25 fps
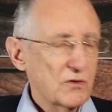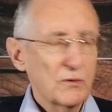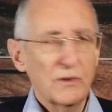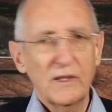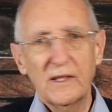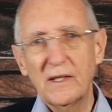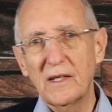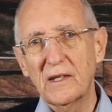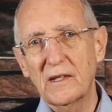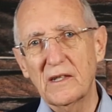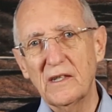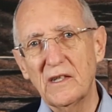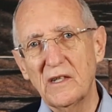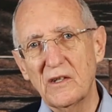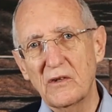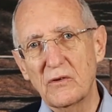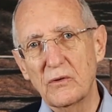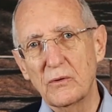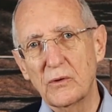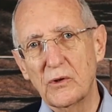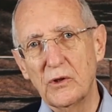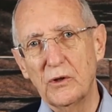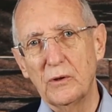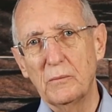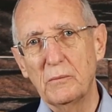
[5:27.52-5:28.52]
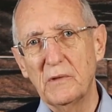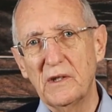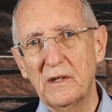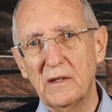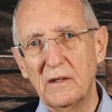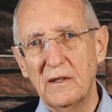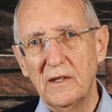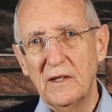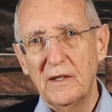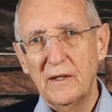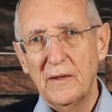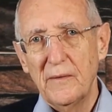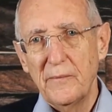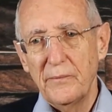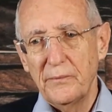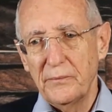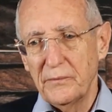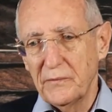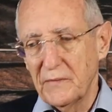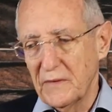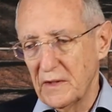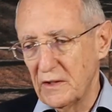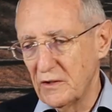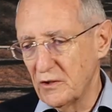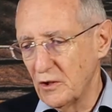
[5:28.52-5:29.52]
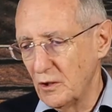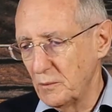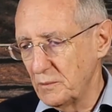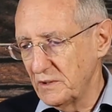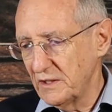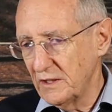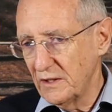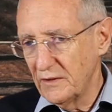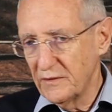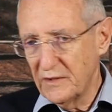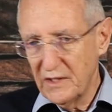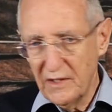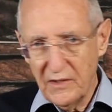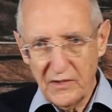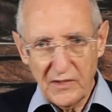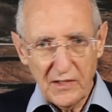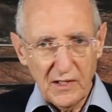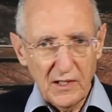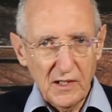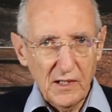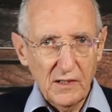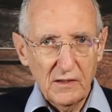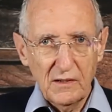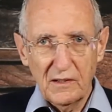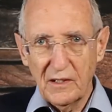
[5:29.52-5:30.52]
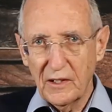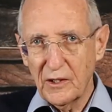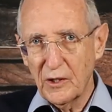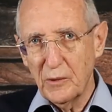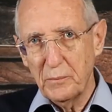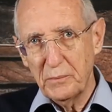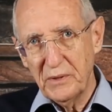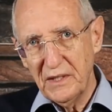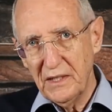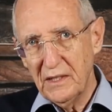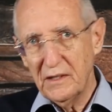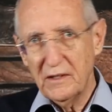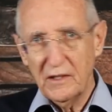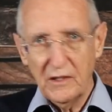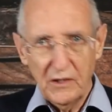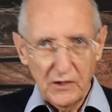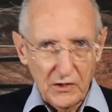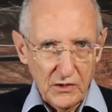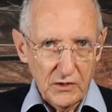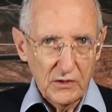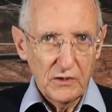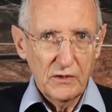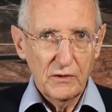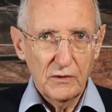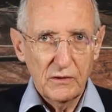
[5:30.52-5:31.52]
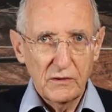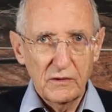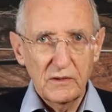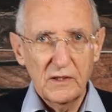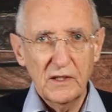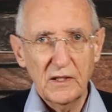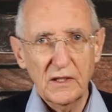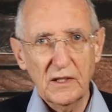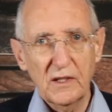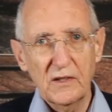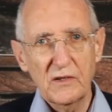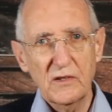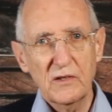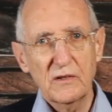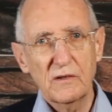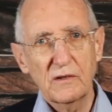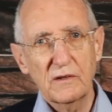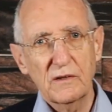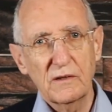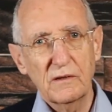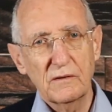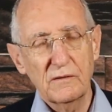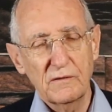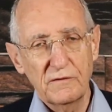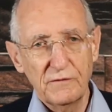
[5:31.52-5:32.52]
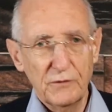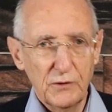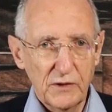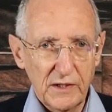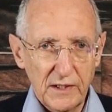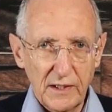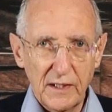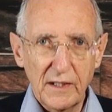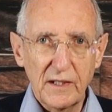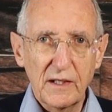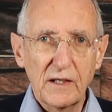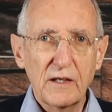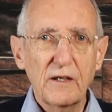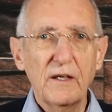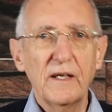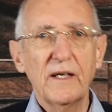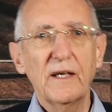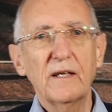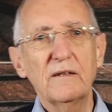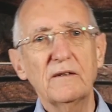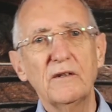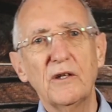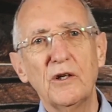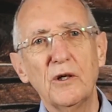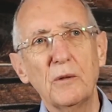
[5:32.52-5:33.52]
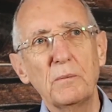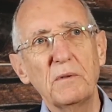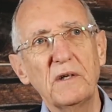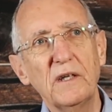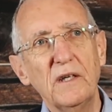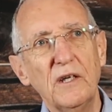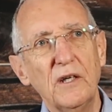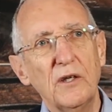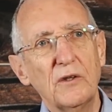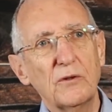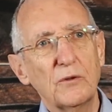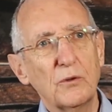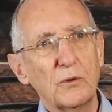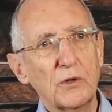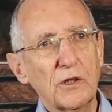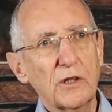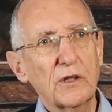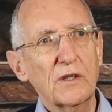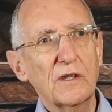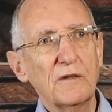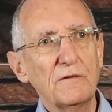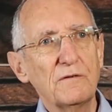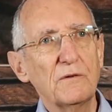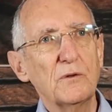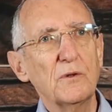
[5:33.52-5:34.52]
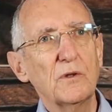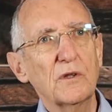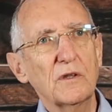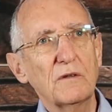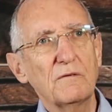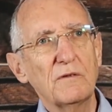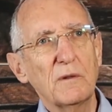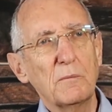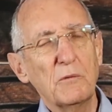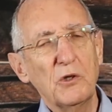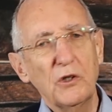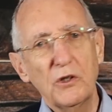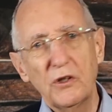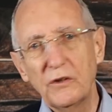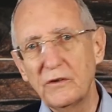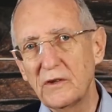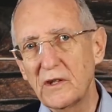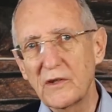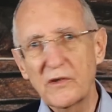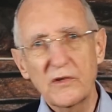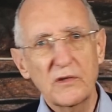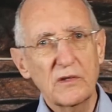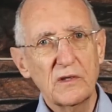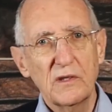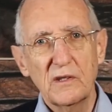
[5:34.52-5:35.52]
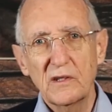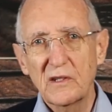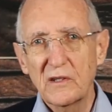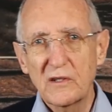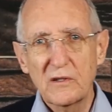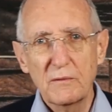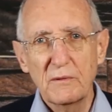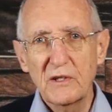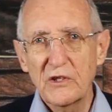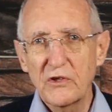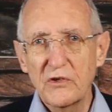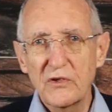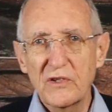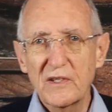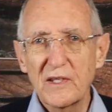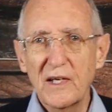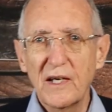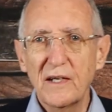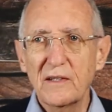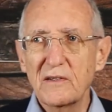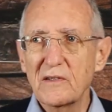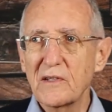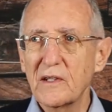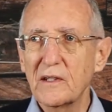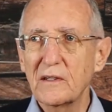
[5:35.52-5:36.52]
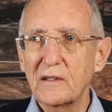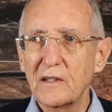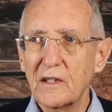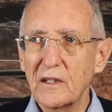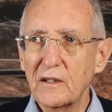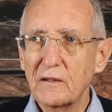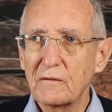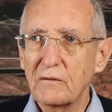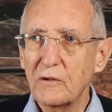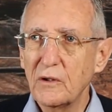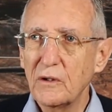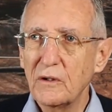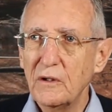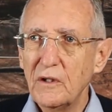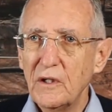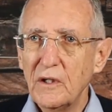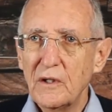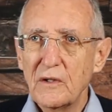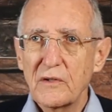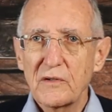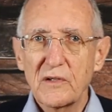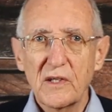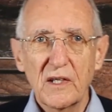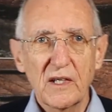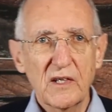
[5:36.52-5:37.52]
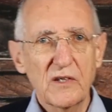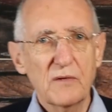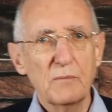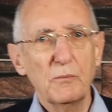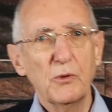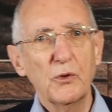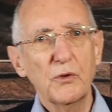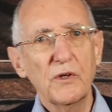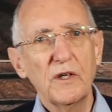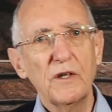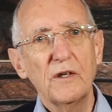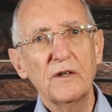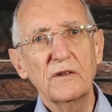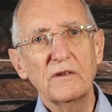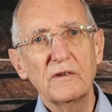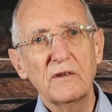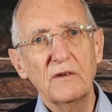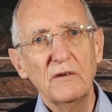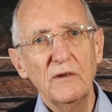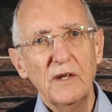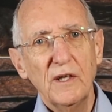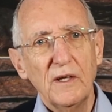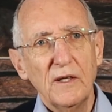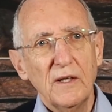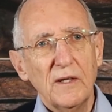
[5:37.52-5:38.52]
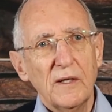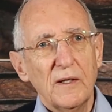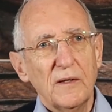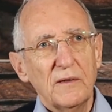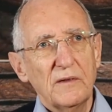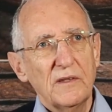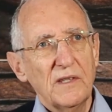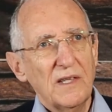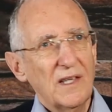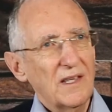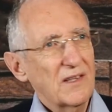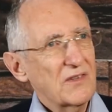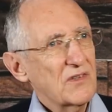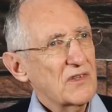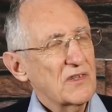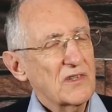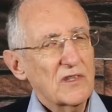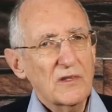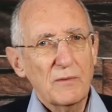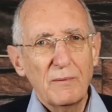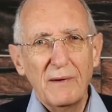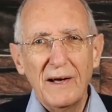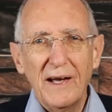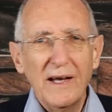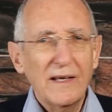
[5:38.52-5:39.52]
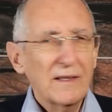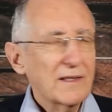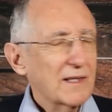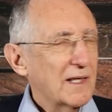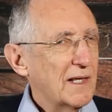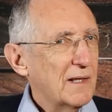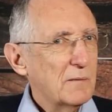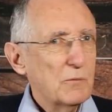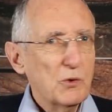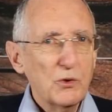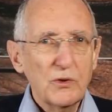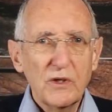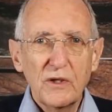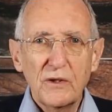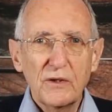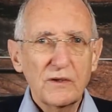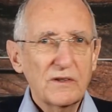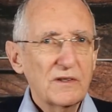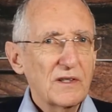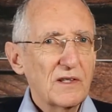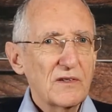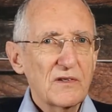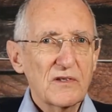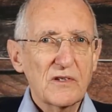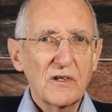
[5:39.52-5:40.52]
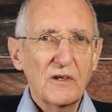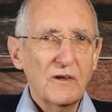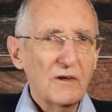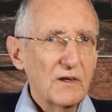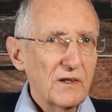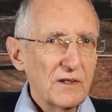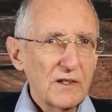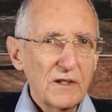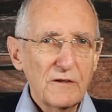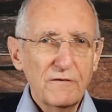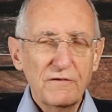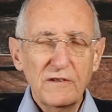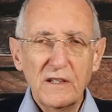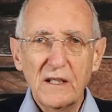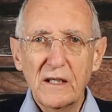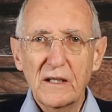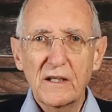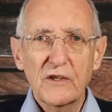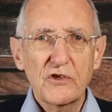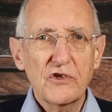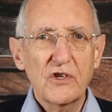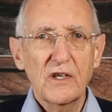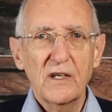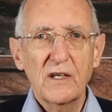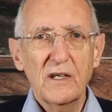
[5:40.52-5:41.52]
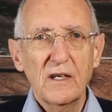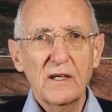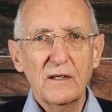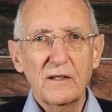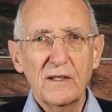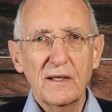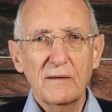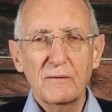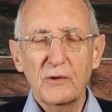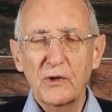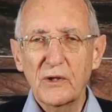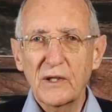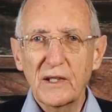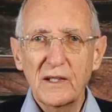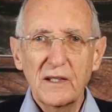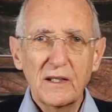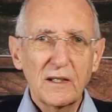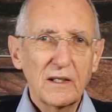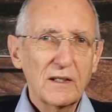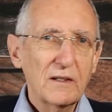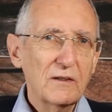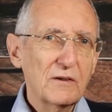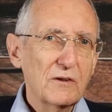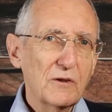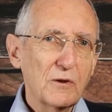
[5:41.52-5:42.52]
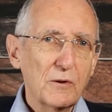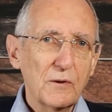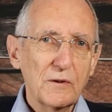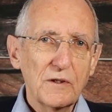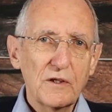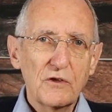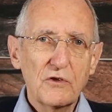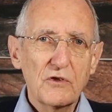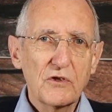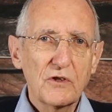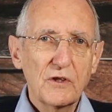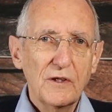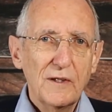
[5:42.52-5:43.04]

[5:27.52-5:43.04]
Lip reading: When I did this therapy that I explained before, we've been doing this for about 6 months now. The first 2-3 months, not much happened at all. He was disappointed. But after 3 months, his strength began to return.